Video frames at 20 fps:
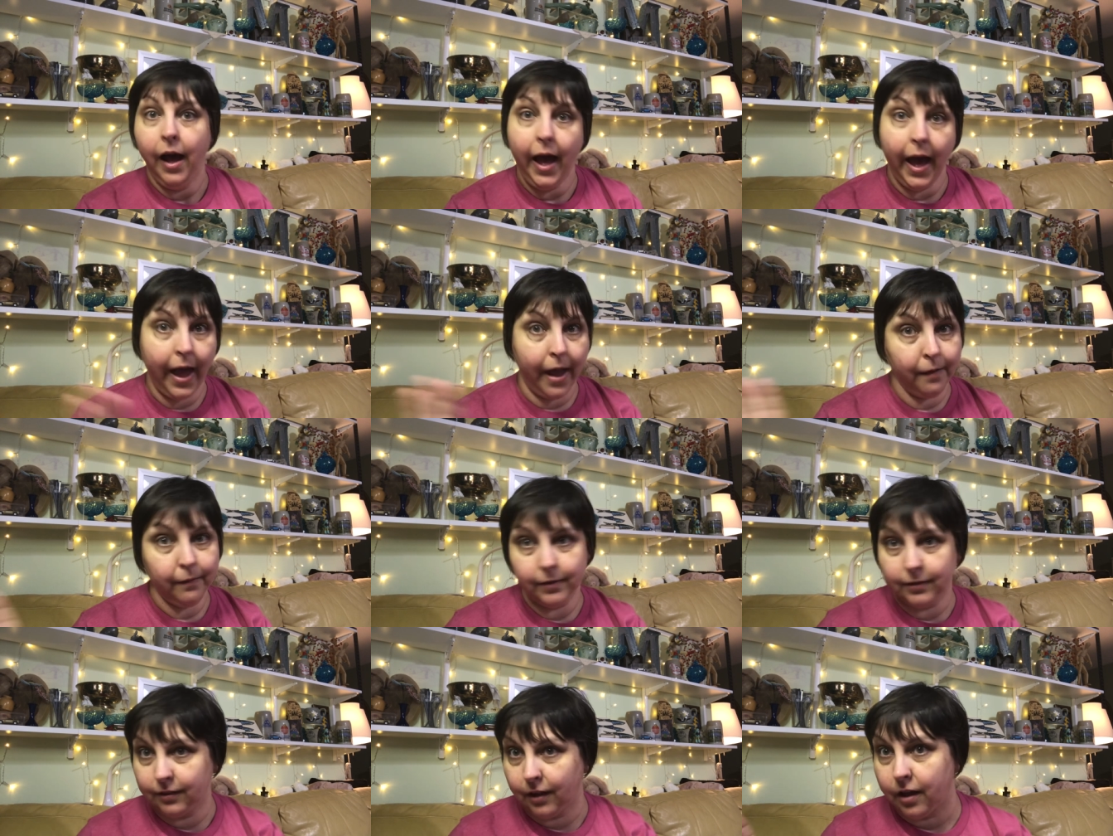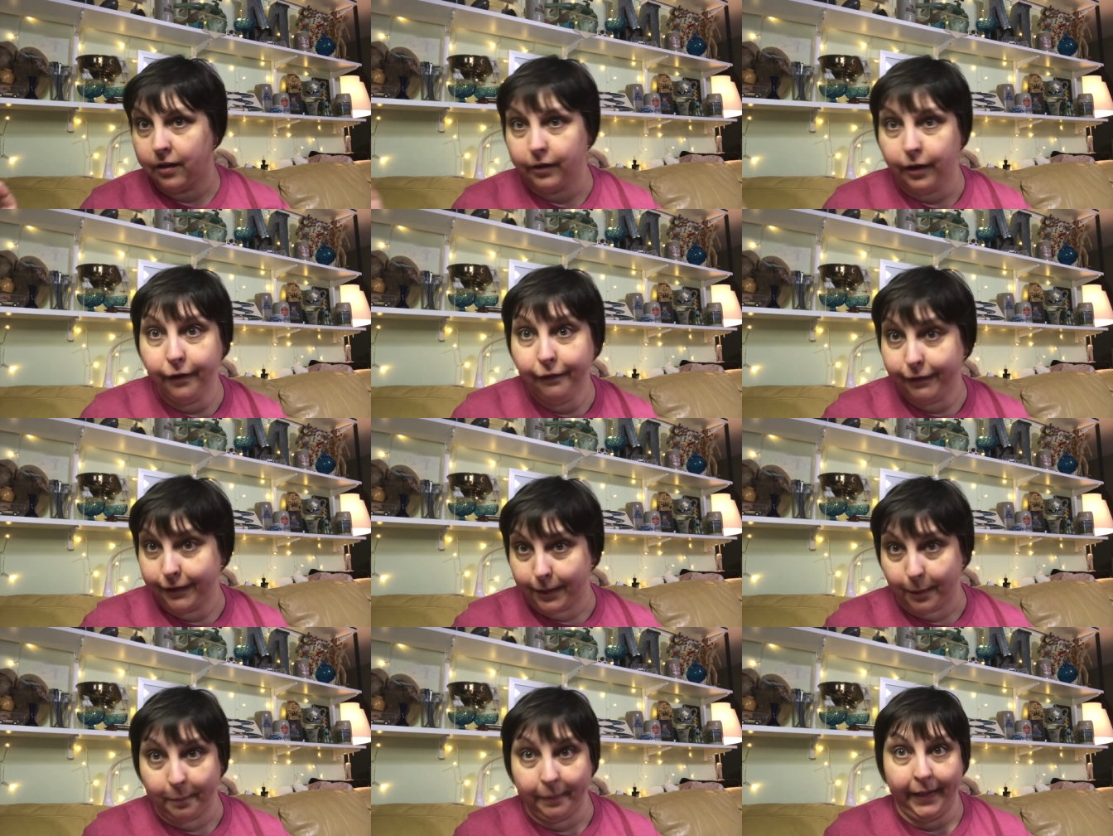i was all
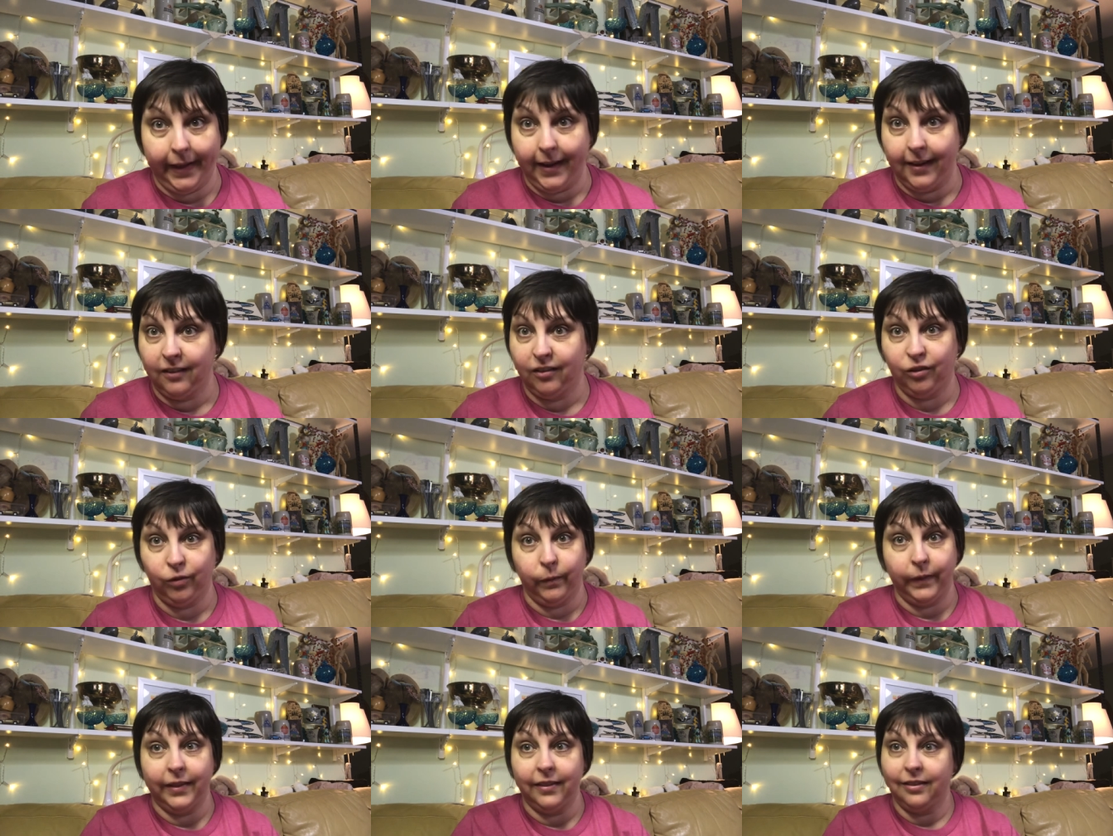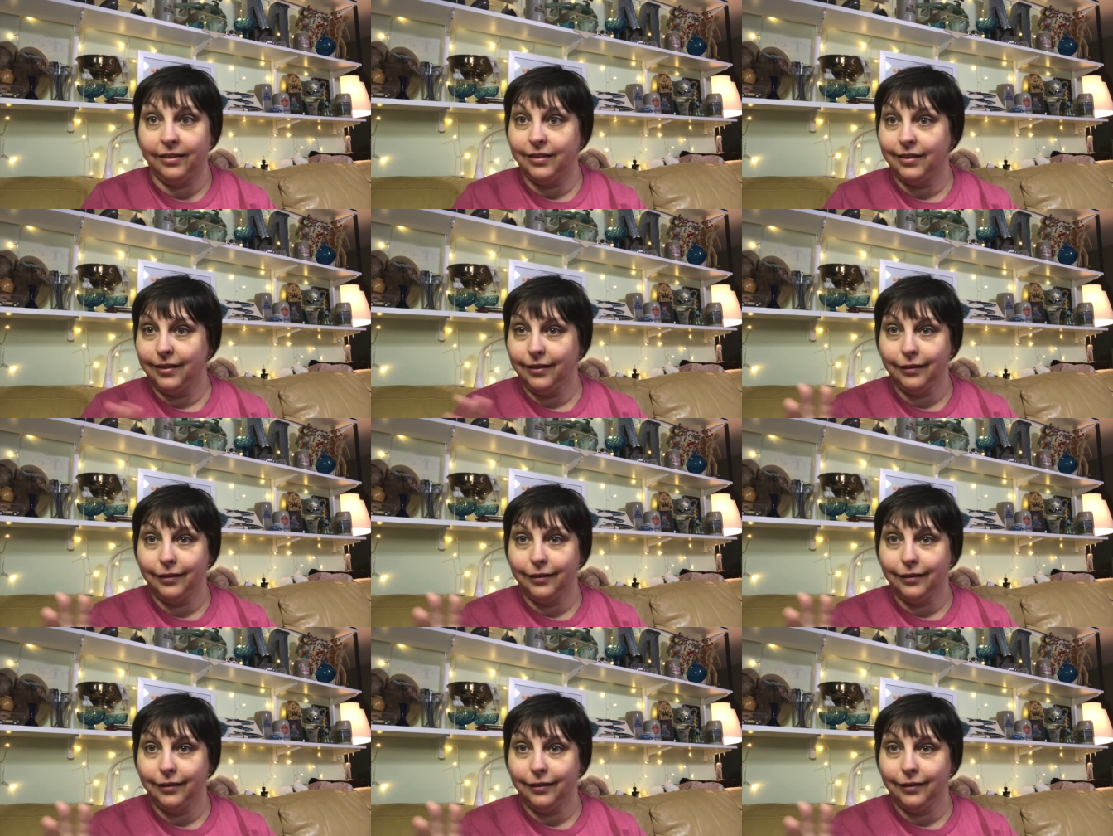over the place with